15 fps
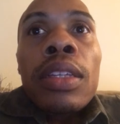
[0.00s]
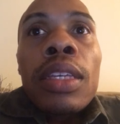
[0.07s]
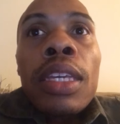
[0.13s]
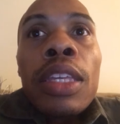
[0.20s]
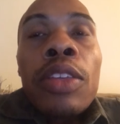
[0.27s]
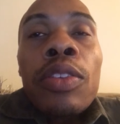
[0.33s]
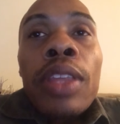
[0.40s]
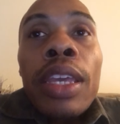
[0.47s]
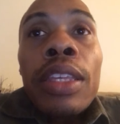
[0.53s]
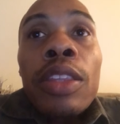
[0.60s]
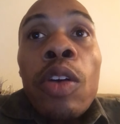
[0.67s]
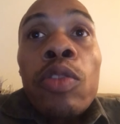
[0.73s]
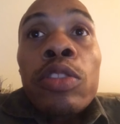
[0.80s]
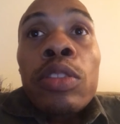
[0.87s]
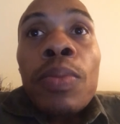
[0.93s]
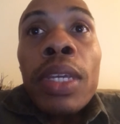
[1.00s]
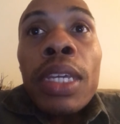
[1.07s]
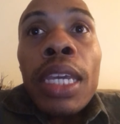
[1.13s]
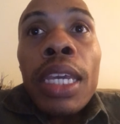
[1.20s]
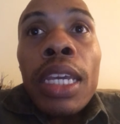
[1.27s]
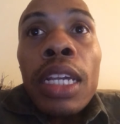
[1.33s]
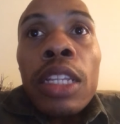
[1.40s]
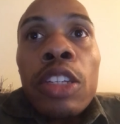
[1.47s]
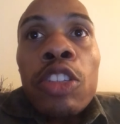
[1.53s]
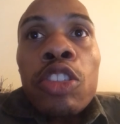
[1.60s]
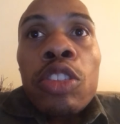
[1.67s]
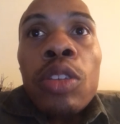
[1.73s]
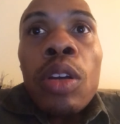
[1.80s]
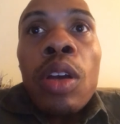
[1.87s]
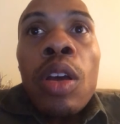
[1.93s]
either they don't speak
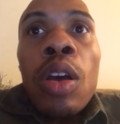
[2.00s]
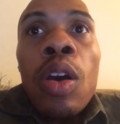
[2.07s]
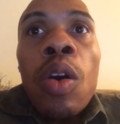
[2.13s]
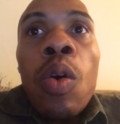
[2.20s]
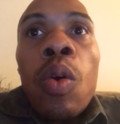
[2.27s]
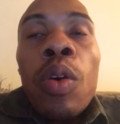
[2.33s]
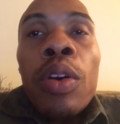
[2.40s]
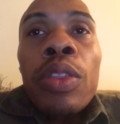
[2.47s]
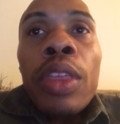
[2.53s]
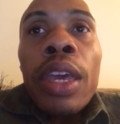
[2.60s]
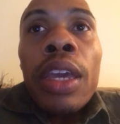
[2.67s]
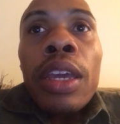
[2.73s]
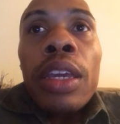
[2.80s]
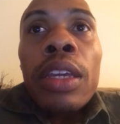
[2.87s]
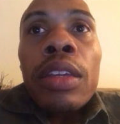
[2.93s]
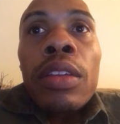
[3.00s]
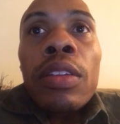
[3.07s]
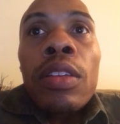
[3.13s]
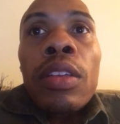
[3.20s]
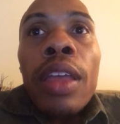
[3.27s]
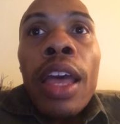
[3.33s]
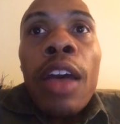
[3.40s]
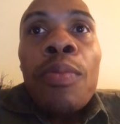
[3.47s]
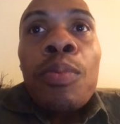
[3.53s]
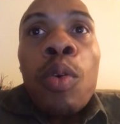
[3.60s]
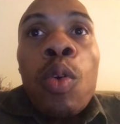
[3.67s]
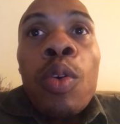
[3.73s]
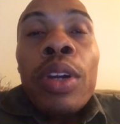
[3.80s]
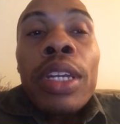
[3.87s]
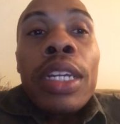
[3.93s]
English or they have
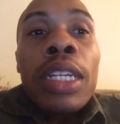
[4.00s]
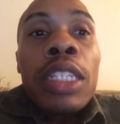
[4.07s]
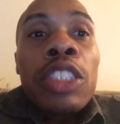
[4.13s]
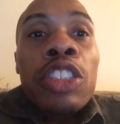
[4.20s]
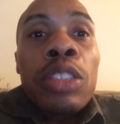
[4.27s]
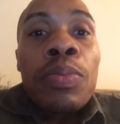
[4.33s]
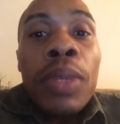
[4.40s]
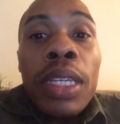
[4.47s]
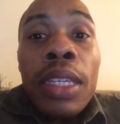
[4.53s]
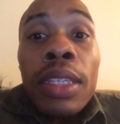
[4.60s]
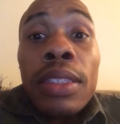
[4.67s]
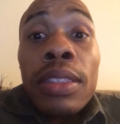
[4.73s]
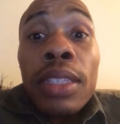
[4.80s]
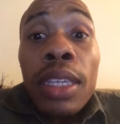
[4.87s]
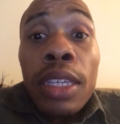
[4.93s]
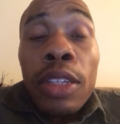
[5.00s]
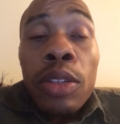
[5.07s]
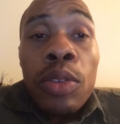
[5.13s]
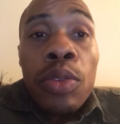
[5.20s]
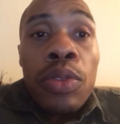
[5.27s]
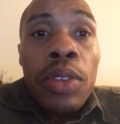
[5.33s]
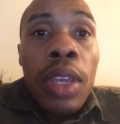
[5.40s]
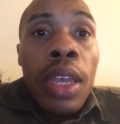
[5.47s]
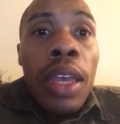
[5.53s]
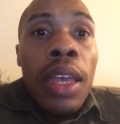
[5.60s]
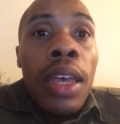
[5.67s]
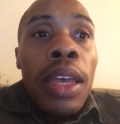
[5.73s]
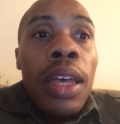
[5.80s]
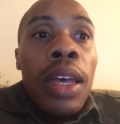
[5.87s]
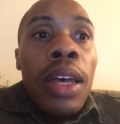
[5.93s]
poor English speaking skills,
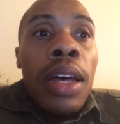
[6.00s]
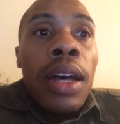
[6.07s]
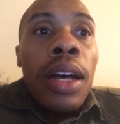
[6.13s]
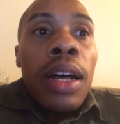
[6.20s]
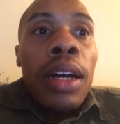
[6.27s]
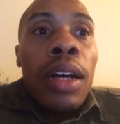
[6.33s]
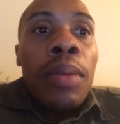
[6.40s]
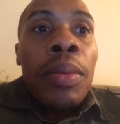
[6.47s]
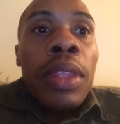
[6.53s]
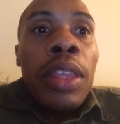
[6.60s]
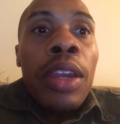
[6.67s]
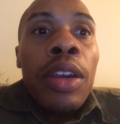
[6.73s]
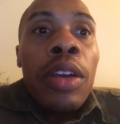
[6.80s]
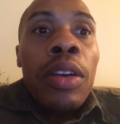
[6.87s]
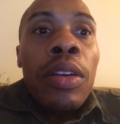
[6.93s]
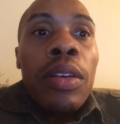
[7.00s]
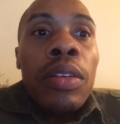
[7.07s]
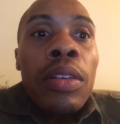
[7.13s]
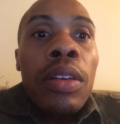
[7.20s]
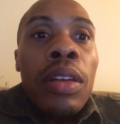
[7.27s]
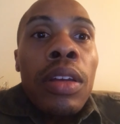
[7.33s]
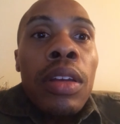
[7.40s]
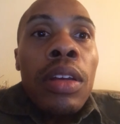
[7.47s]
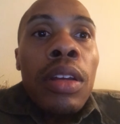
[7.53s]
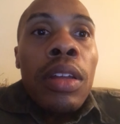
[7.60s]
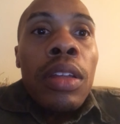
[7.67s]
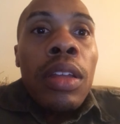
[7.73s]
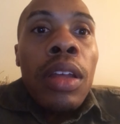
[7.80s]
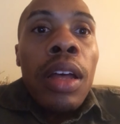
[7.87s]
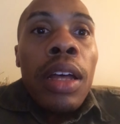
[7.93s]
and they're
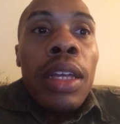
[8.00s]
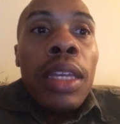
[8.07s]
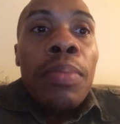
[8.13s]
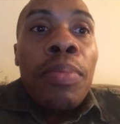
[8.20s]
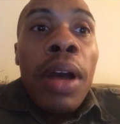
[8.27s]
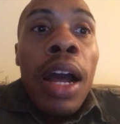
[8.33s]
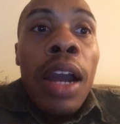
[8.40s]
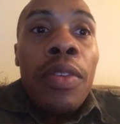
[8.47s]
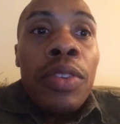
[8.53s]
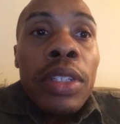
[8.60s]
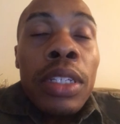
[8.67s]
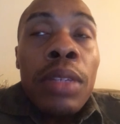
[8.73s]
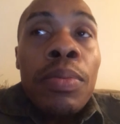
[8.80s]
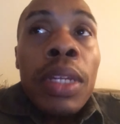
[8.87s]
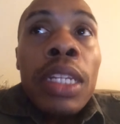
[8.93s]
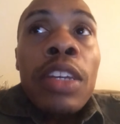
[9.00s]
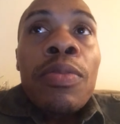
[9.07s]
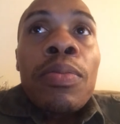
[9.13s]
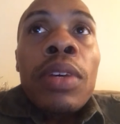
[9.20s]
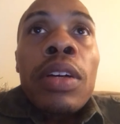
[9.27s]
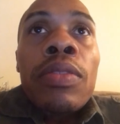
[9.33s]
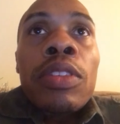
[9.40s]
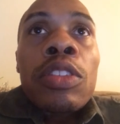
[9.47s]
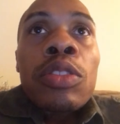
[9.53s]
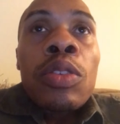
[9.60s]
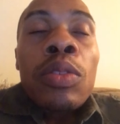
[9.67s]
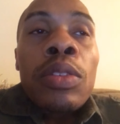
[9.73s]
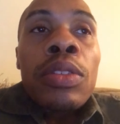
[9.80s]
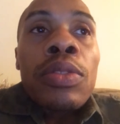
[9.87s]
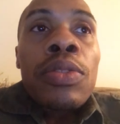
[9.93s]
in poverty, many of the
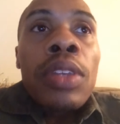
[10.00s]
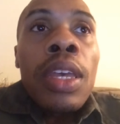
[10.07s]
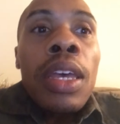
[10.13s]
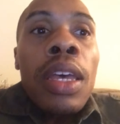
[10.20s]
students.